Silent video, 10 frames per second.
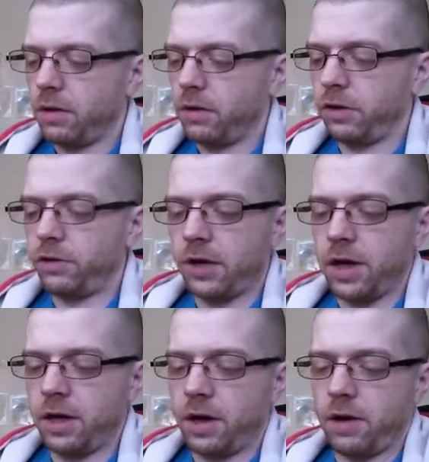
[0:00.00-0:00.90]
the
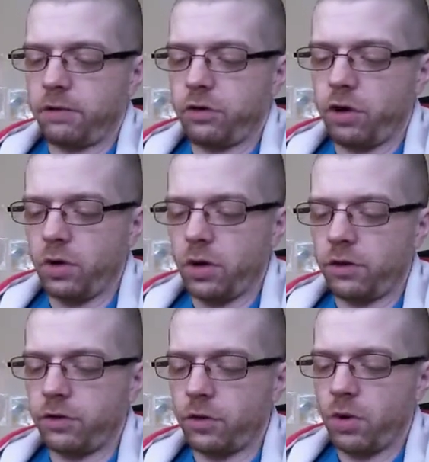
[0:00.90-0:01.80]
sin of
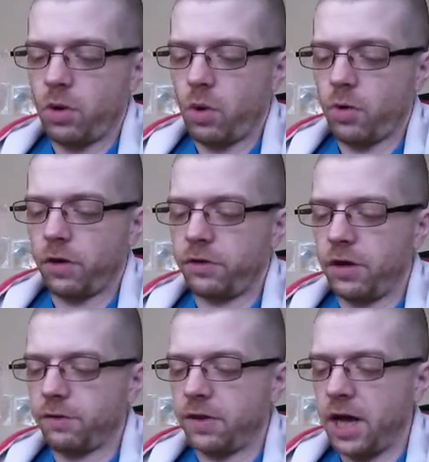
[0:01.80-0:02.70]
Judas or the sin of